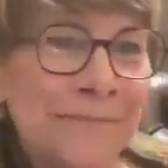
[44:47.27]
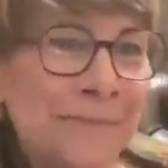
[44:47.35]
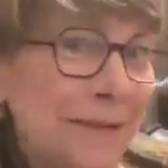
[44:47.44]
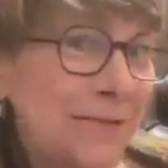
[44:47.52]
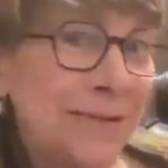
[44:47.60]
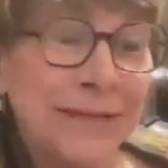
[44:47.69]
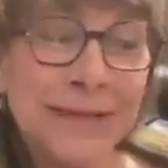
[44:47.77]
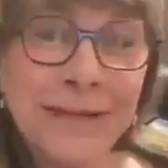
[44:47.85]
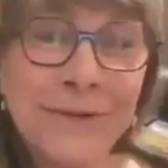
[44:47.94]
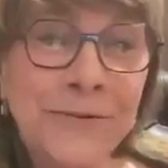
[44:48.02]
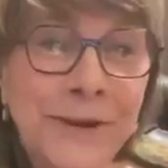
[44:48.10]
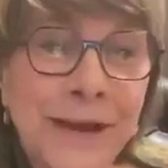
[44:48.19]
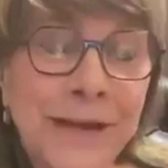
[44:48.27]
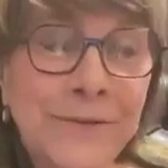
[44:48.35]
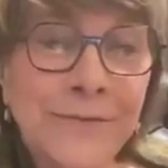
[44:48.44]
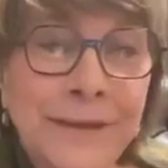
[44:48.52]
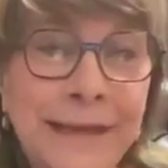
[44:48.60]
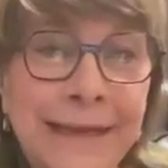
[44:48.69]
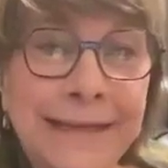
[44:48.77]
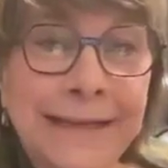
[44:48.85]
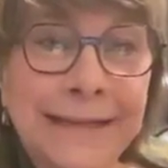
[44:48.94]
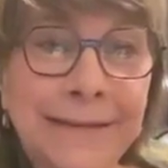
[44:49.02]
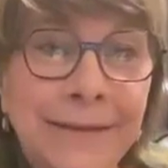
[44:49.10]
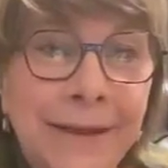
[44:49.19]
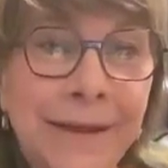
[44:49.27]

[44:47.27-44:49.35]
interesting, creative things.